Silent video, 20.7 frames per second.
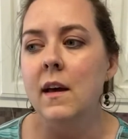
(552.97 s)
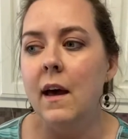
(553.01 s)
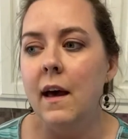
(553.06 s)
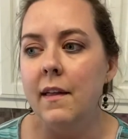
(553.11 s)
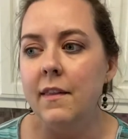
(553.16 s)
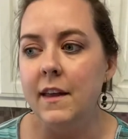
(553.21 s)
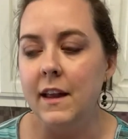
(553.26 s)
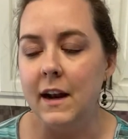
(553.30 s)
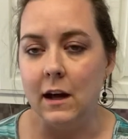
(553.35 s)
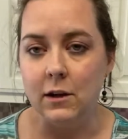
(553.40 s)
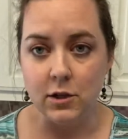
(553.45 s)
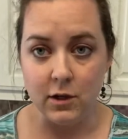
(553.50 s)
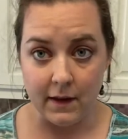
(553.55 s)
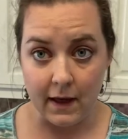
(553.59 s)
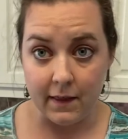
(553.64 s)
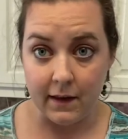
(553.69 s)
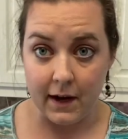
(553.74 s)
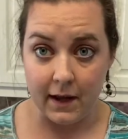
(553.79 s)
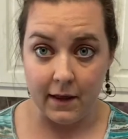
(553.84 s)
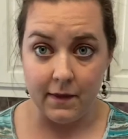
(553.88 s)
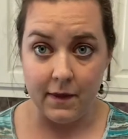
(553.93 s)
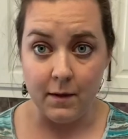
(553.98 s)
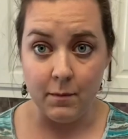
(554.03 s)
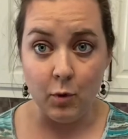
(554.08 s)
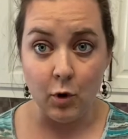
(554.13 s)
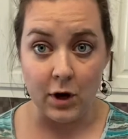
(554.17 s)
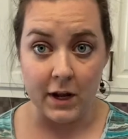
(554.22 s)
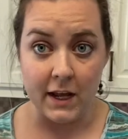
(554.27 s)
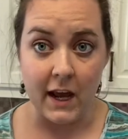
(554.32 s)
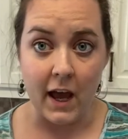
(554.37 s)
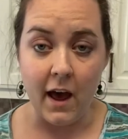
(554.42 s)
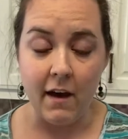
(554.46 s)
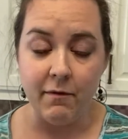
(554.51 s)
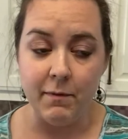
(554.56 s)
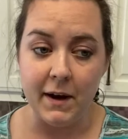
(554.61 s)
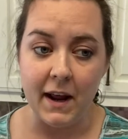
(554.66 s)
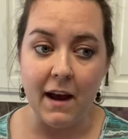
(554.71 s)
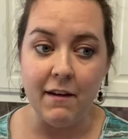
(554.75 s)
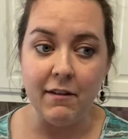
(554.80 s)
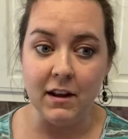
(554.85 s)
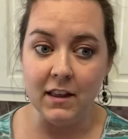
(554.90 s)
then I'll do that the morning up. But
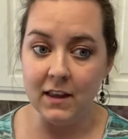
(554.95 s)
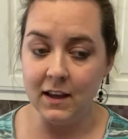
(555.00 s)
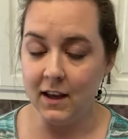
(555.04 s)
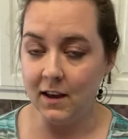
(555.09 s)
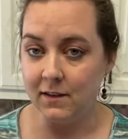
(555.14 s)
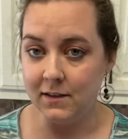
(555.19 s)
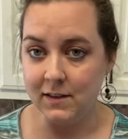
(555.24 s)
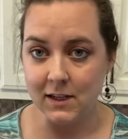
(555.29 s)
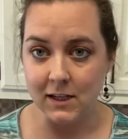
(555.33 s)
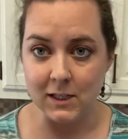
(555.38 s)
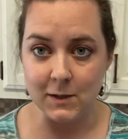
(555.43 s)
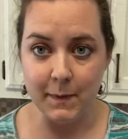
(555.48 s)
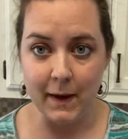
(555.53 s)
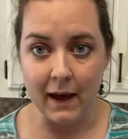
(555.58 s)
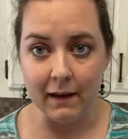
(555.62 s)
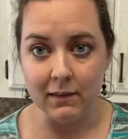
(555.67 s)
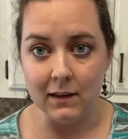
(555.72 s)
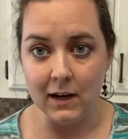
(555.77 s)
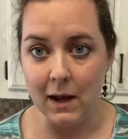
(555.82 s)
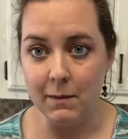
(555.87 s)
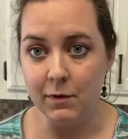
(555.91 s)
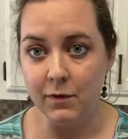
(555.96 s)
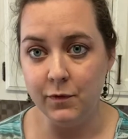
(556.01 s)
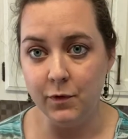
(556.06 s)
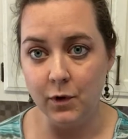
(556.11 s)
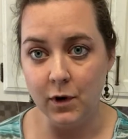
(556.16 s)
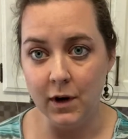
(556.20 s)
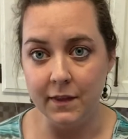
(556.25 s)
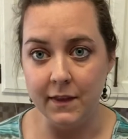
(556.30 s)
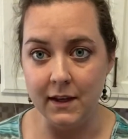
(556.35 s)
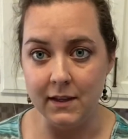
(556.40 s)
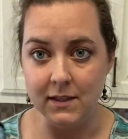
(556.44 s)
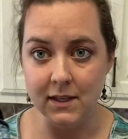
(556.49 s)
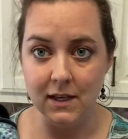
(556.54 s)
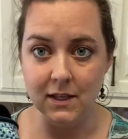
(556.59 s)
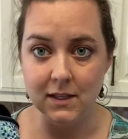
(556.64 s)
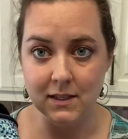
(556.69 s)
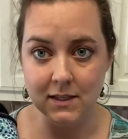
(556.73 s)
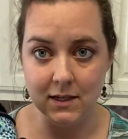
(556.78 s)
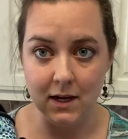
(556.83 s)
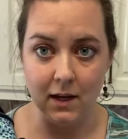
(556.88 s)
everything else gets packed the night before, and these get
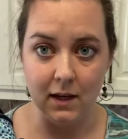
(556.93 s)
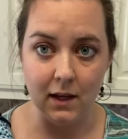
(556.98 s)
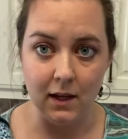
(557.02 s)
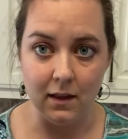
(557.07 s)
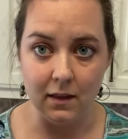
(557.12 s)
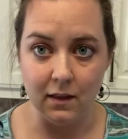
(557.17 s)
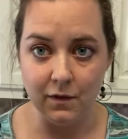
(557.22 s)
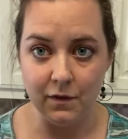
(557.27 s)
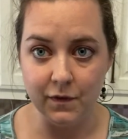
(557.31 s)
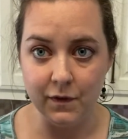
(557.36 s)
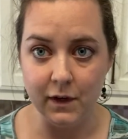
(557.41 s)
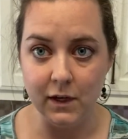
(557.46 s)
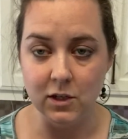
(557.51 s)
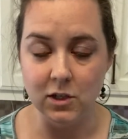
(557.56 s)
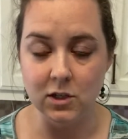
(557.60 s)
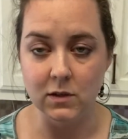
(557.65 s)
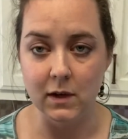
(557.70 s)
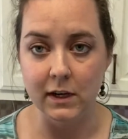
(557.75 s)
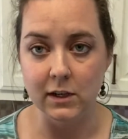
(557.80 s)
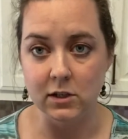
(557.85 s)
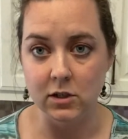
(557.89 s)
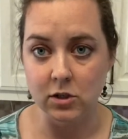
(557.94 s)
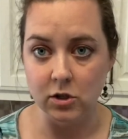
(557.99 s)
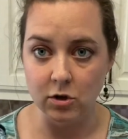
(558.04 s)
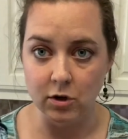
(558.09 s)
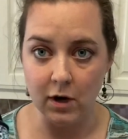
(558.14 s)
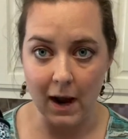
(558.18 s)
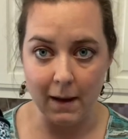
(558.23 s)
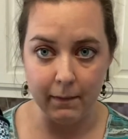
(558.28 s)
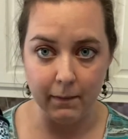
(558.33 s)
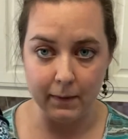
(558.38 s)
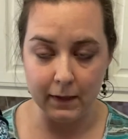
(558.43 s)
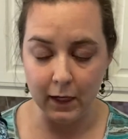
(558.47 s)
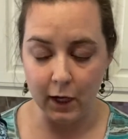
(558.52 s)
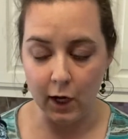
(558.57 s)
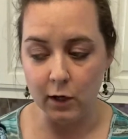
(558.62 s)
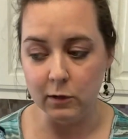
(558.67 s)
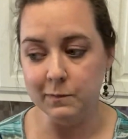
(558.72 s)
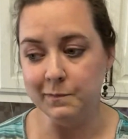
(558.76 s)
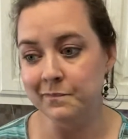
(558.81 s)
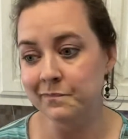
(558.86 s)
stuck in the fridge so I can just grab them and
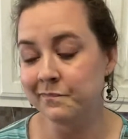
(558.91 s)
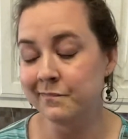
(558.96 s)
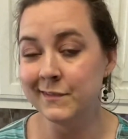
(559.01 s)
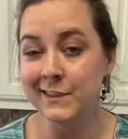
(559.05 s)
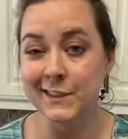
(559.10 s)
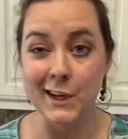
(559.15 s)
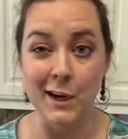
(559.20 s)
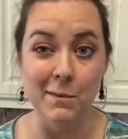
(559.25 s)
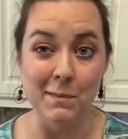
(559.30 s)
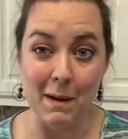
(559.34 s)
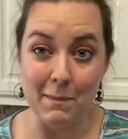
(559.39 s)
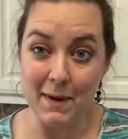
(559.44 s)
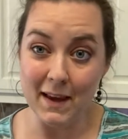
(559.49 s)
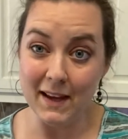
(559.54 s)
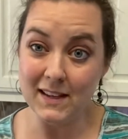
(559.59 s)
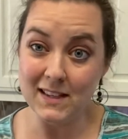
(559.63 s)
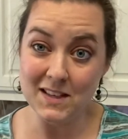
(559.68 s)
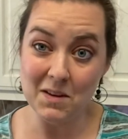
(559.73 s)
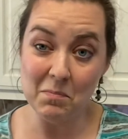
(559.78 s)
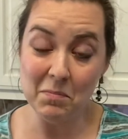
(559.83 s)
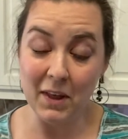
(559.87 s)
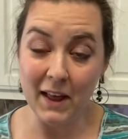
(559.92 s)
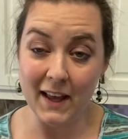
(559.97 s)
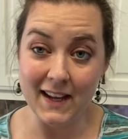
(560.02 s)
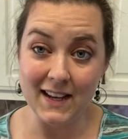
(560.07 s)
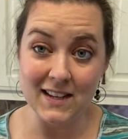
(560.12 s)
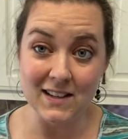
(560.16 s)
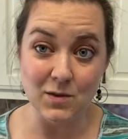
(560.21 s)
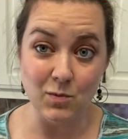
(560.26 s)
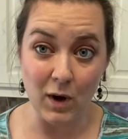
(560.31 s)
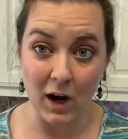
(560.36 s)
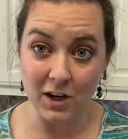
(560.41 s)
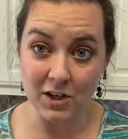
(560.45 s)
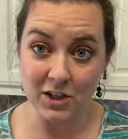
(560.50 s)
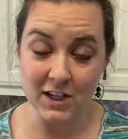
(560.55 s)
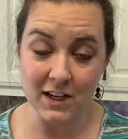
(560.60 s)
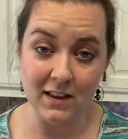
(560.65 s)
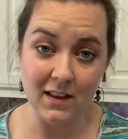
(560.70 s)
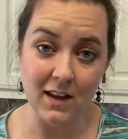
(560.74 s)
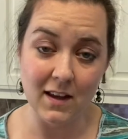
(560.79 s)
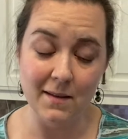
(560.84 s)
go. So my biggest complaint is
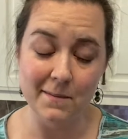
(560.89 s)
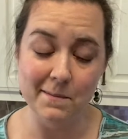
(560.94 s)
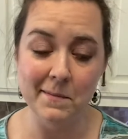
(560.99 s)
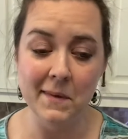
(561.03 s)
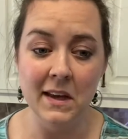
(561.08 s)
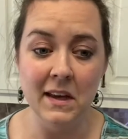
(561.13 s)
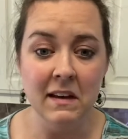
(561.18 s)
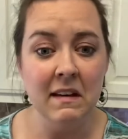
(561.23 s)
washing them.